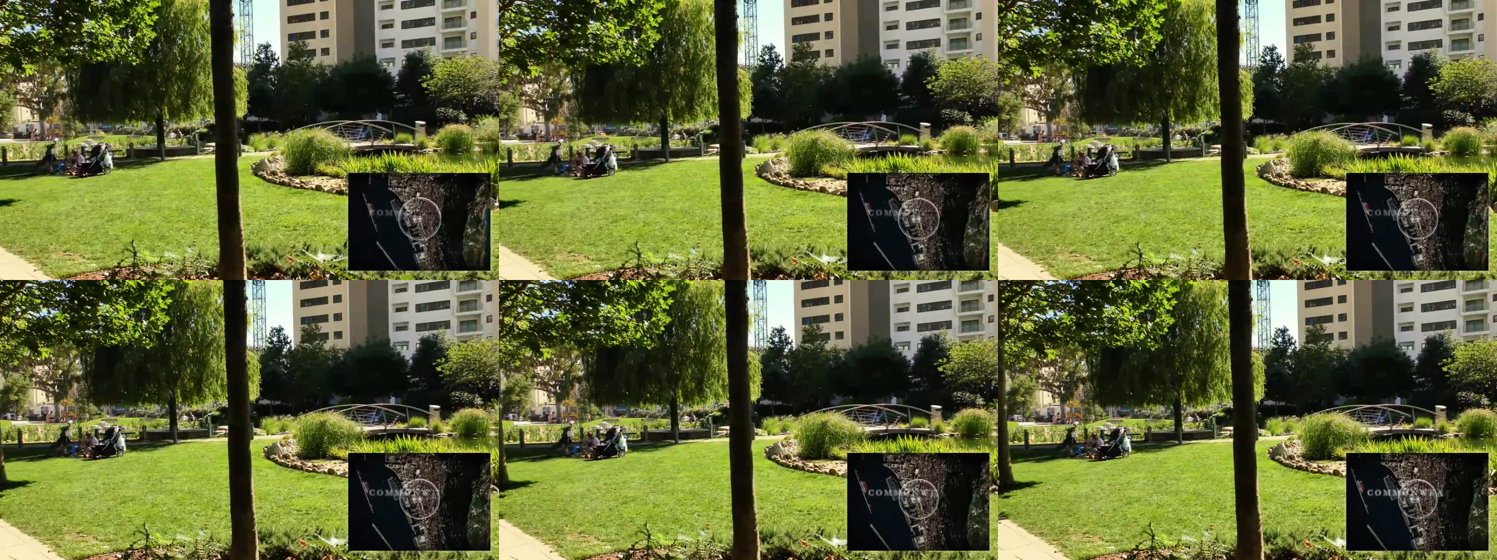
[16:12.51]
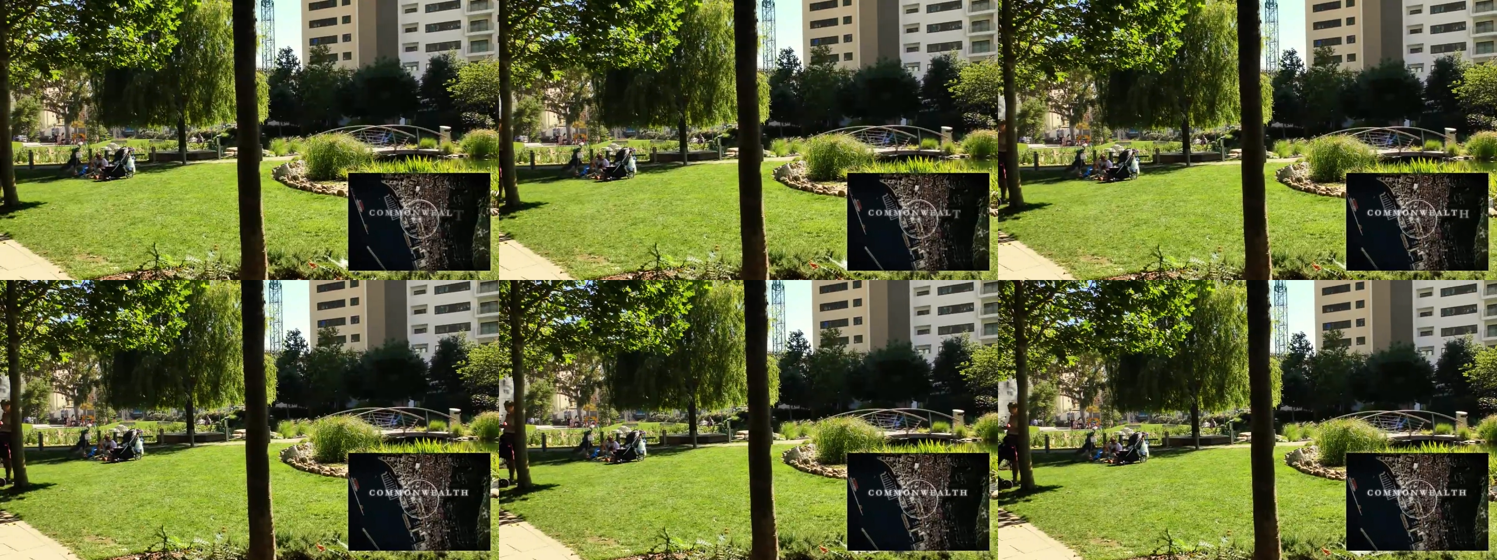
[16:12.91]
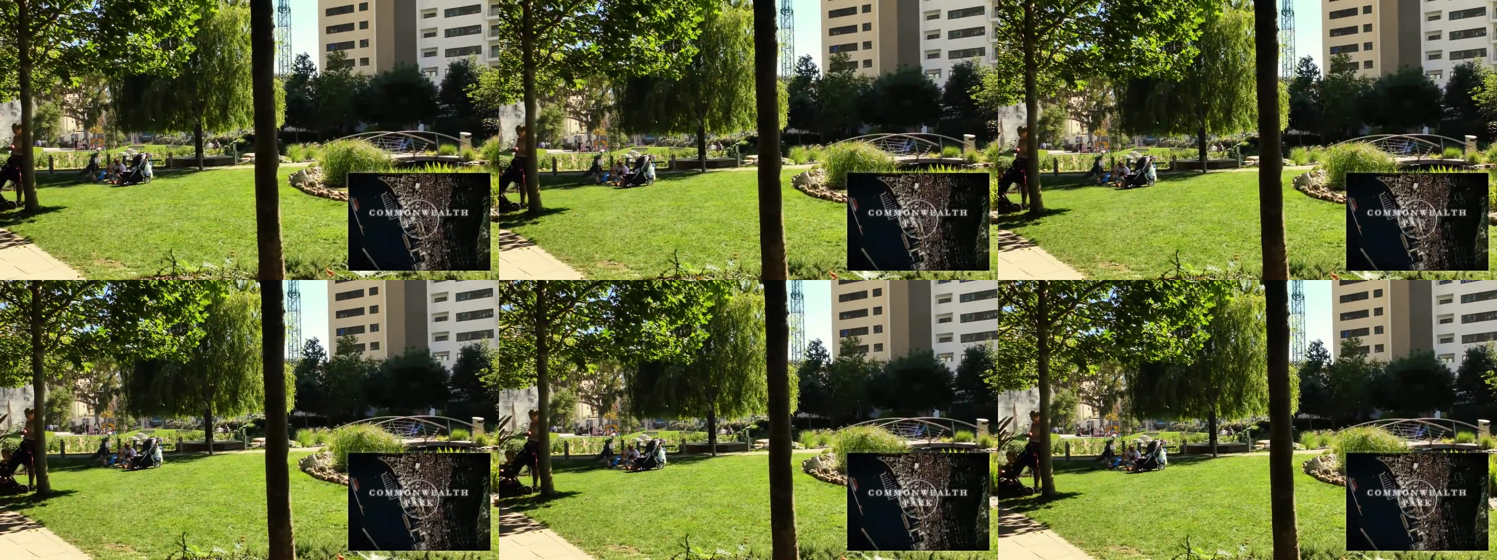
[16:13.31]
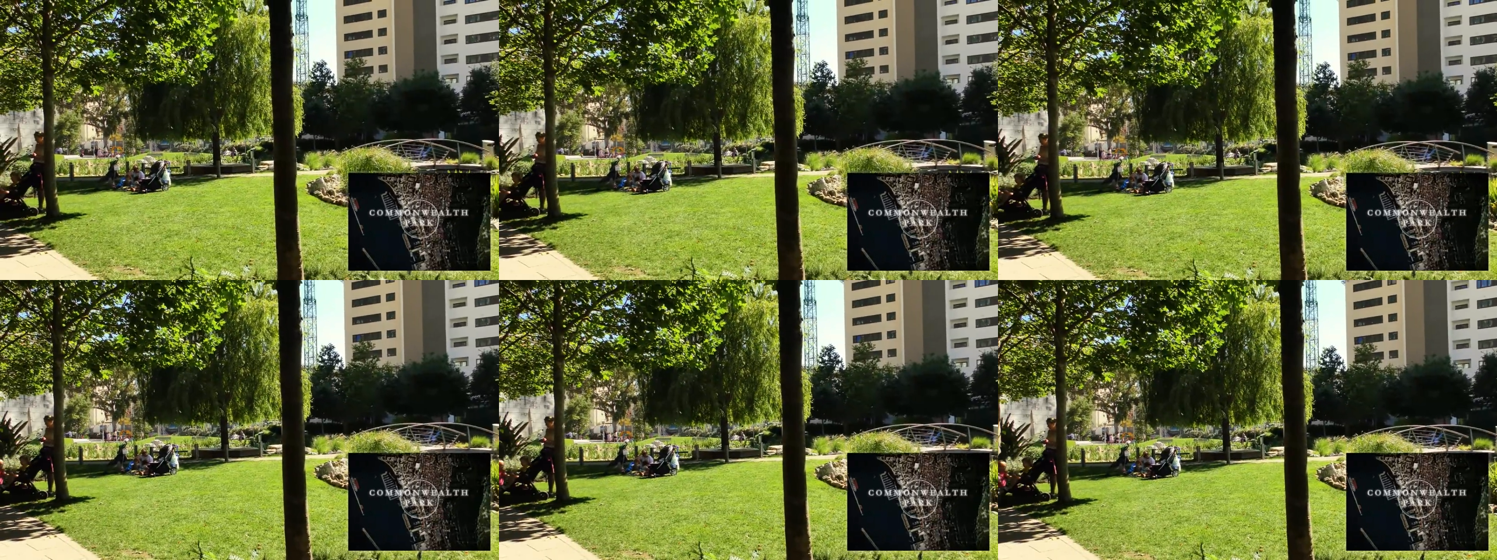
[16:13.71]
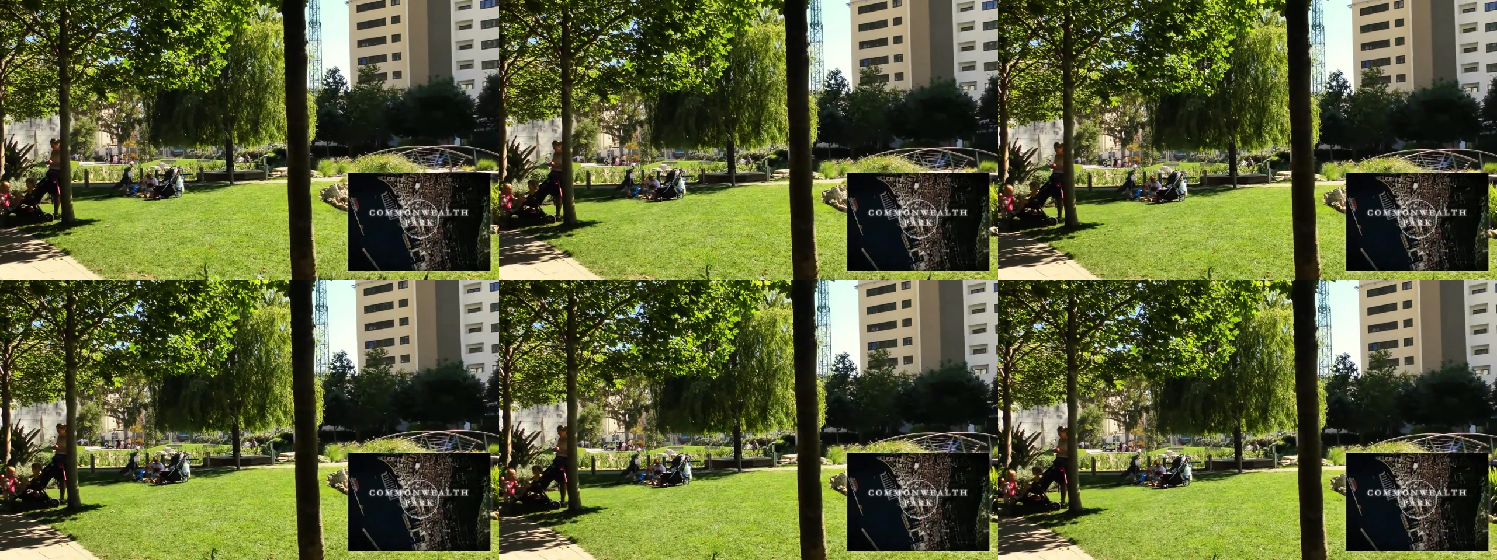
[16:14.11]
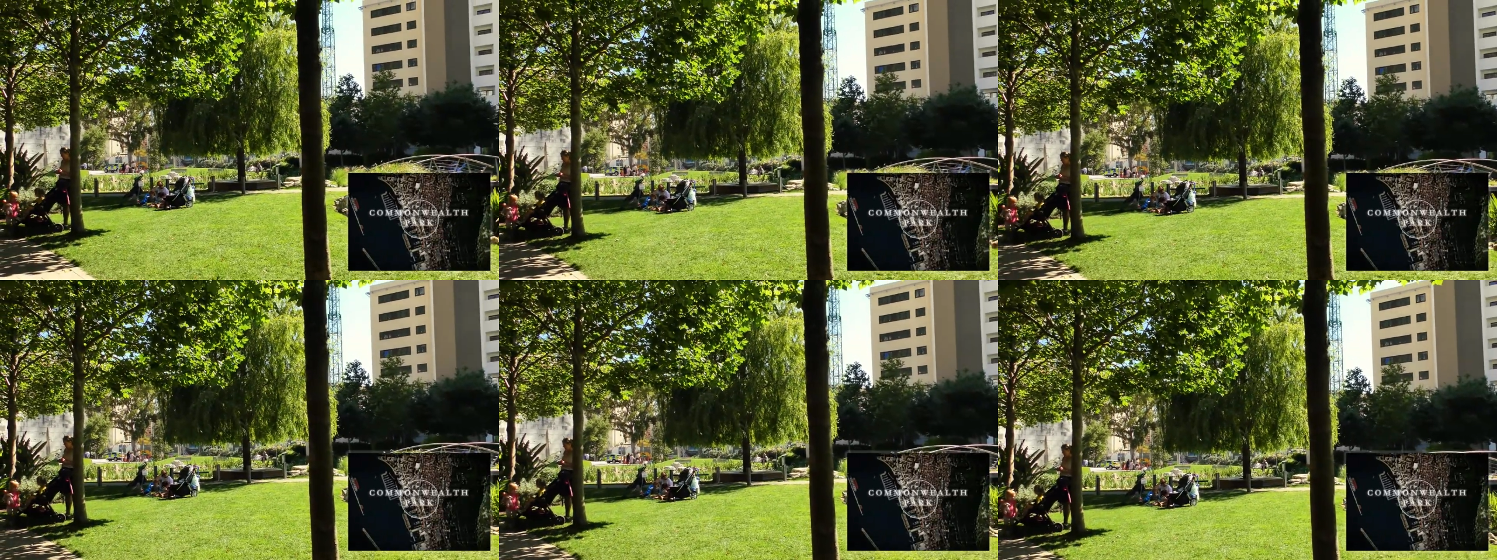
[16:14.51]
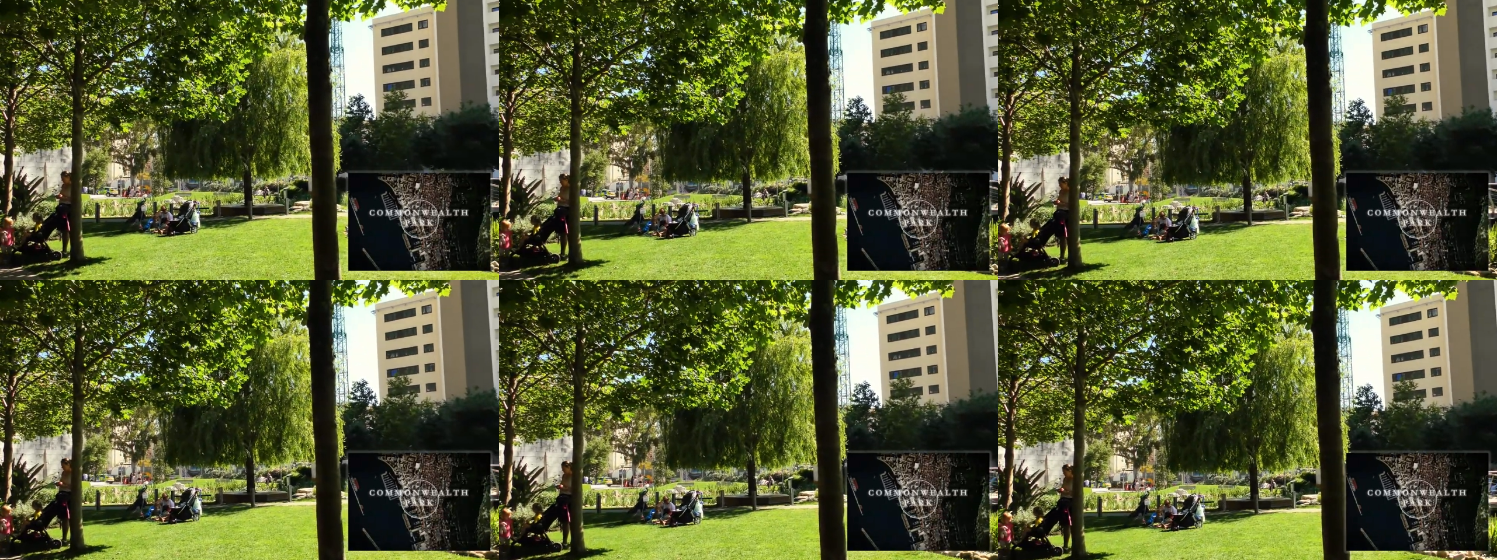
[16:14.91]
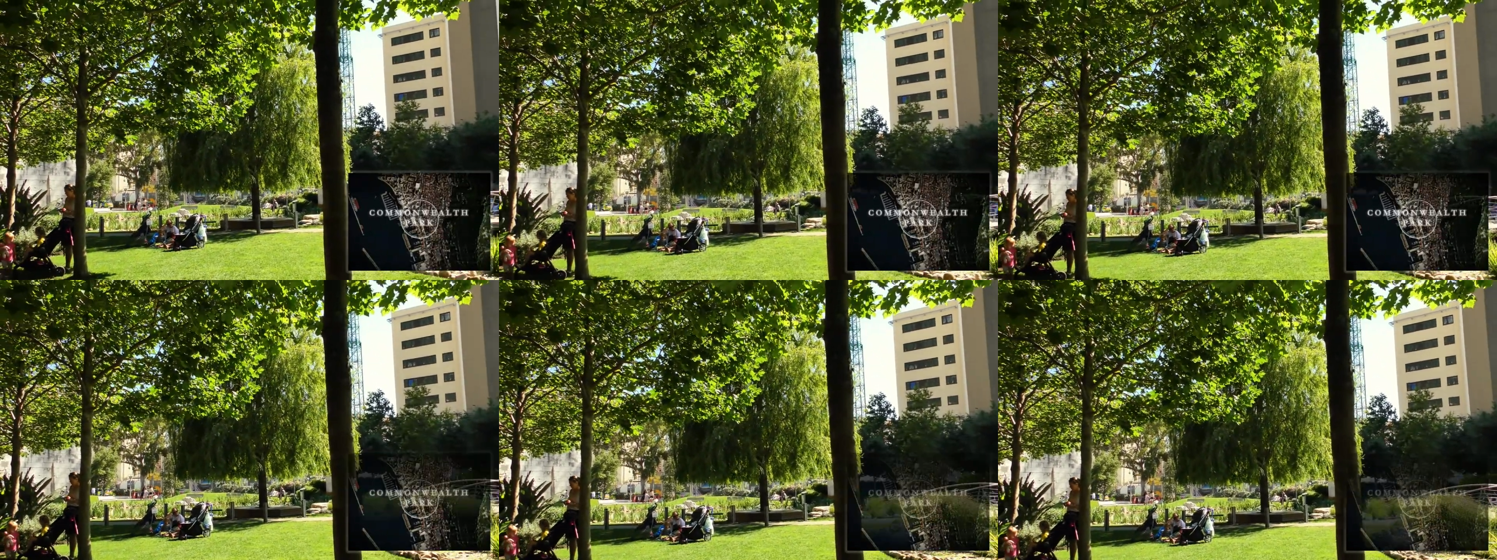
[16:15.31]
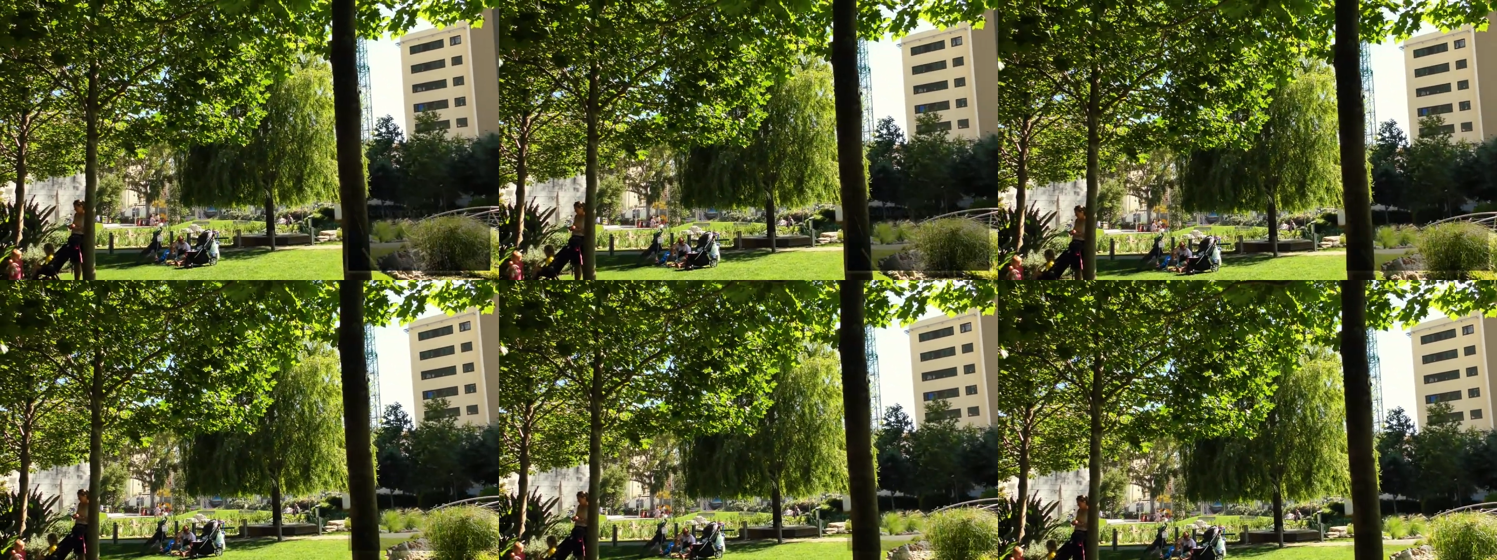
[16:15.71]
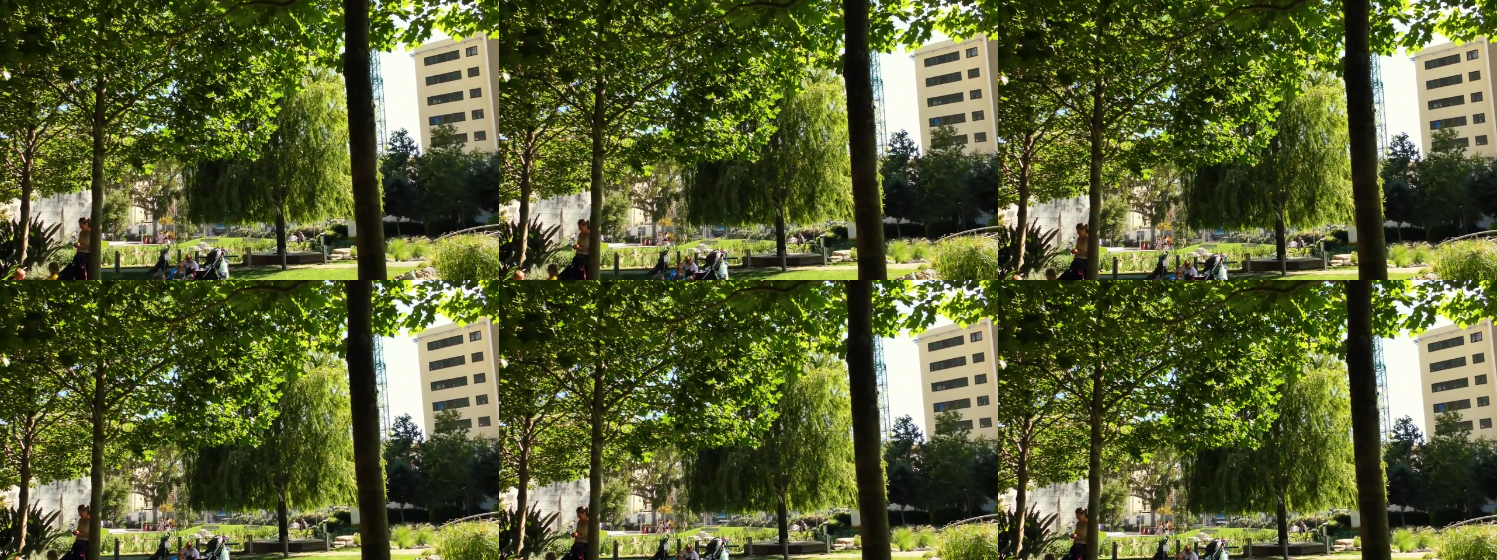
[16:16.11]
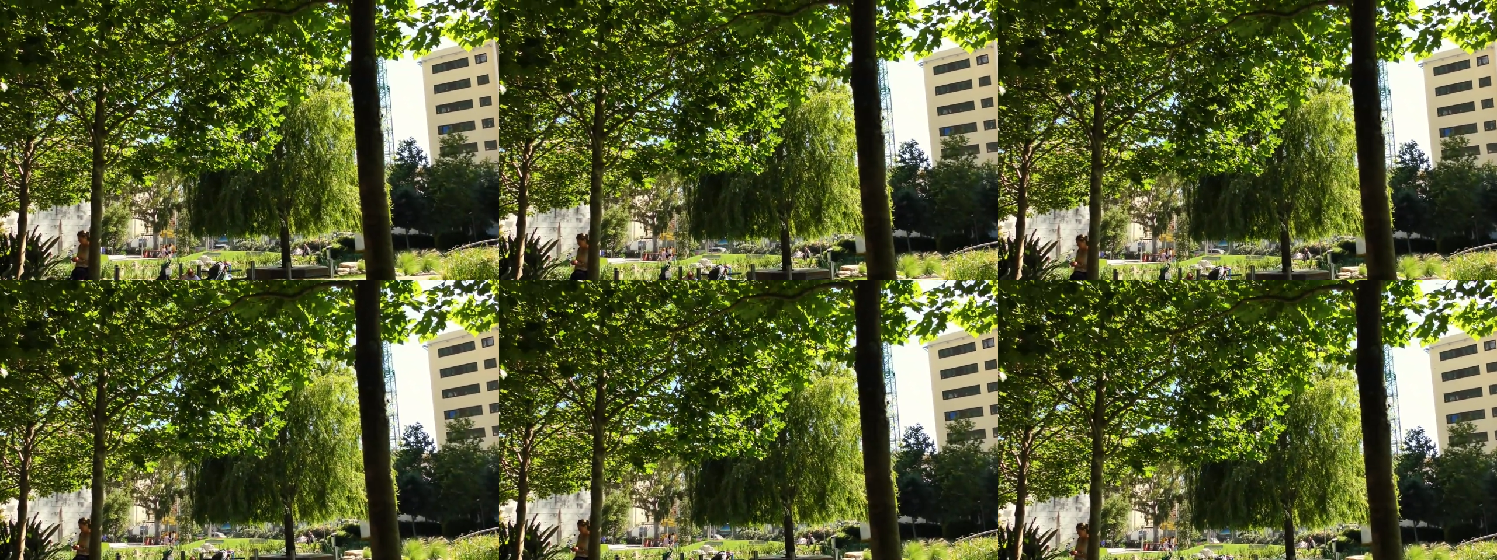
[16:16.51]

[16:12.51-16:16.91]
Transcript: No face is visible, so there are no lips to read.